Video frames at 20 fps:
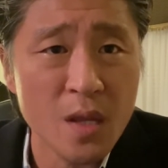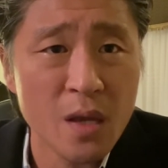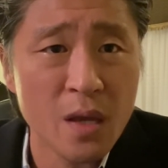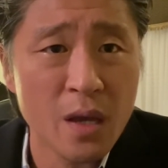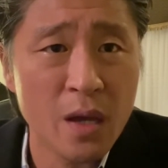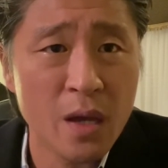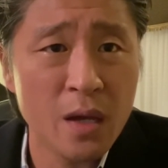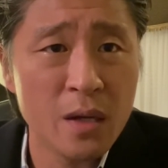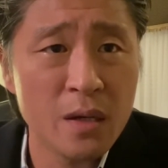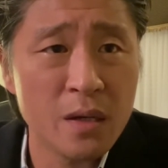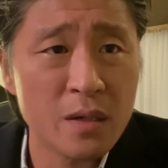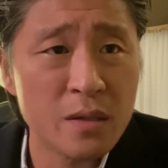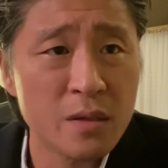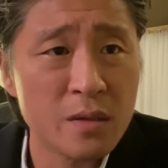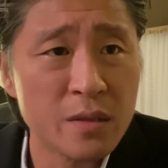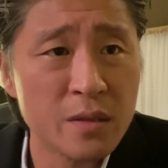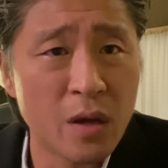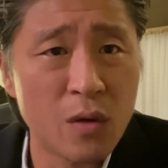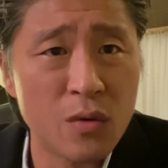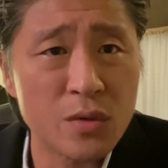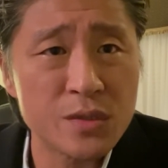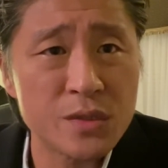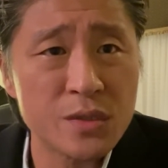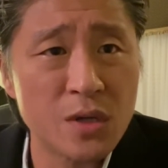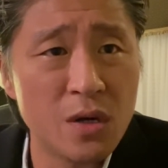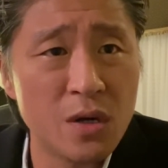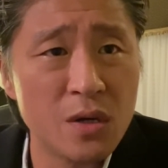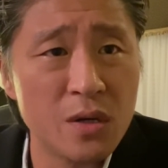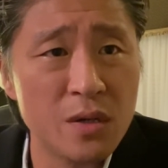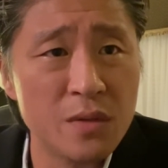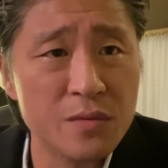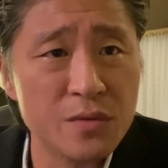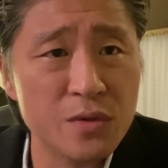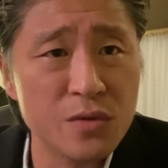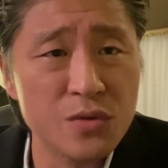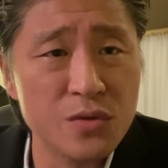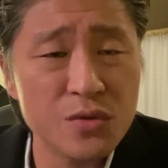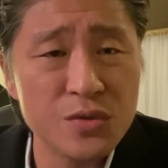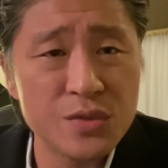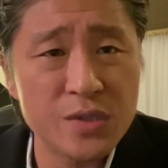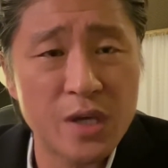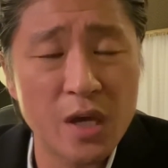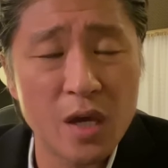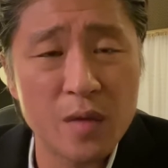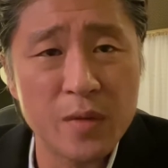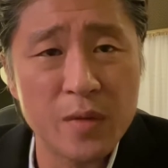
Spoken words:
And there was the news came